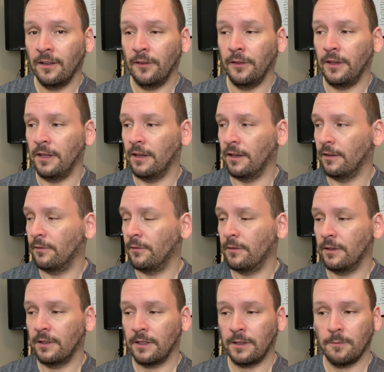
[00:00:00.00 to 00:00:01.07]

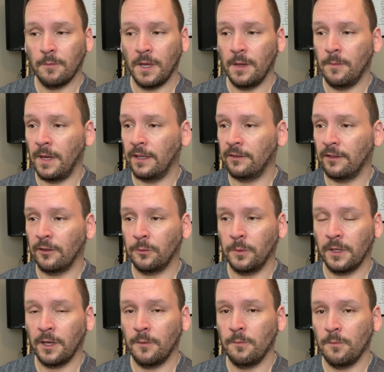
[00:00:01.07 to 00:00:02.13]
It makes us
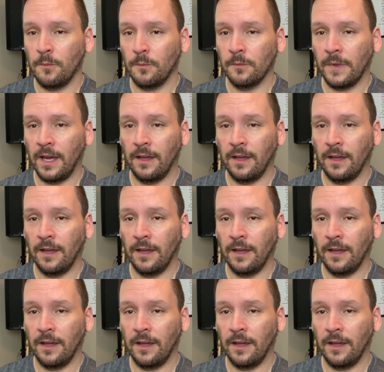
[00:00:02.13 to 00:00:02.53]
become